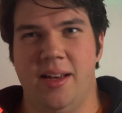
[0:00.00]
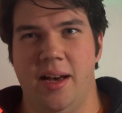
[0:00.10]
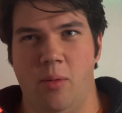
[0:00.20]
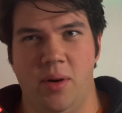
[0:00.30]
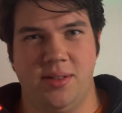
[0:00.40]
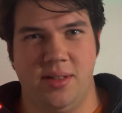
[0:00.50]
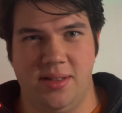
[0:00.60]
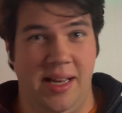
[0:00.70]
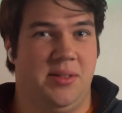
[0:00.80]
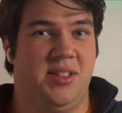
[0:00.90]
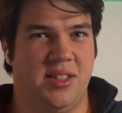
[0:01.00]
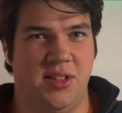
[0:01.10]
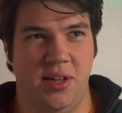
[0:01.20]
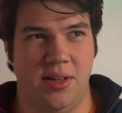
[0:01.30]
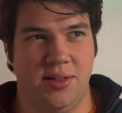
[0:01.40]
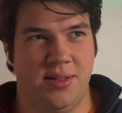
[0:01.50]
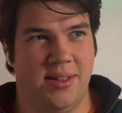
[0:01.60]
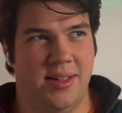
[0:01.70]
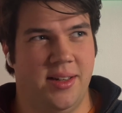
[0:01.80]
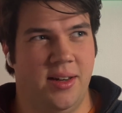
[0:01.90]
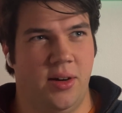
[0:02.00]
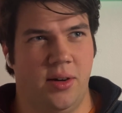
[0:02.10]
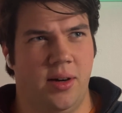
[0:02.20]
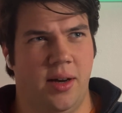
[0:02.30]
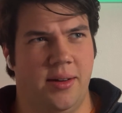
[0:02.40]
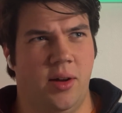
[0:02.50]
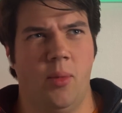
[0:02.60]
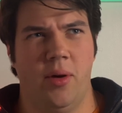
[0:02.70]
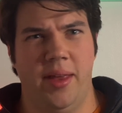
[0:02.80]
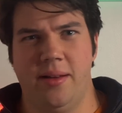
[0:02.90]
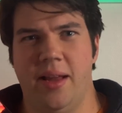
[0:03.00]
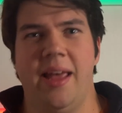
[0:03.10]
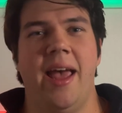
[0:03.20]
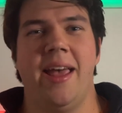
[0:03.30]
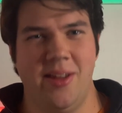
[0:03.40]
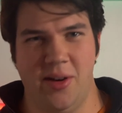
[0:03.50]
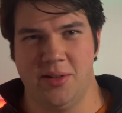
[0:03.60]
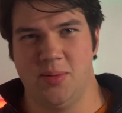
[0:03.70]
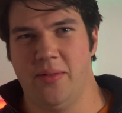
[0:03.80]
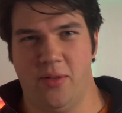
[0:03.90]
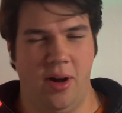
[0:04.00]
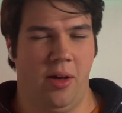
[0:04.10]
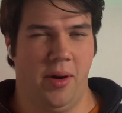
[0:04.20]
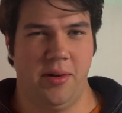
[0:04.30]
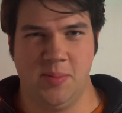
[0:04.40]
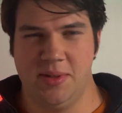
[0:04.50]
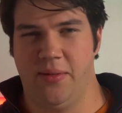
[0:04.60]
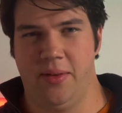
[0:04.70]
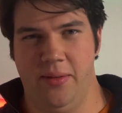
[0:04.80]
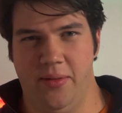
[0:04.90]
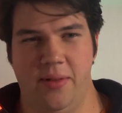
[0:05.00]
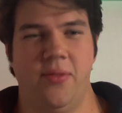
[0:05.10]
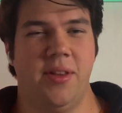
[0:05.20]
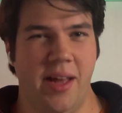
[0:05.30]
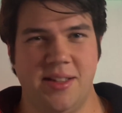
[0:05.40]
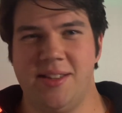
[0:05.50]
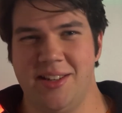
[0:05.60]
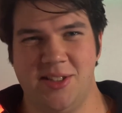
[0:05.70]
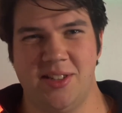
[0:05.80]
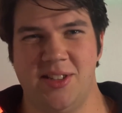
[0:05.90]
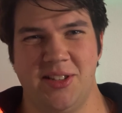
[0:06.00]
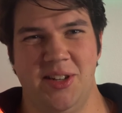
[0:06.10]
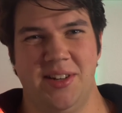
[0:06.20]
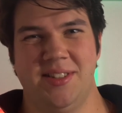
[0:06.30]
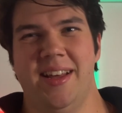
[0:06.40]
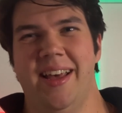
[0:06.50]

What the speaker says: what is now 6 years, or no more than that, 8 years, right, for Colorado specifically. For the United States, 6 years.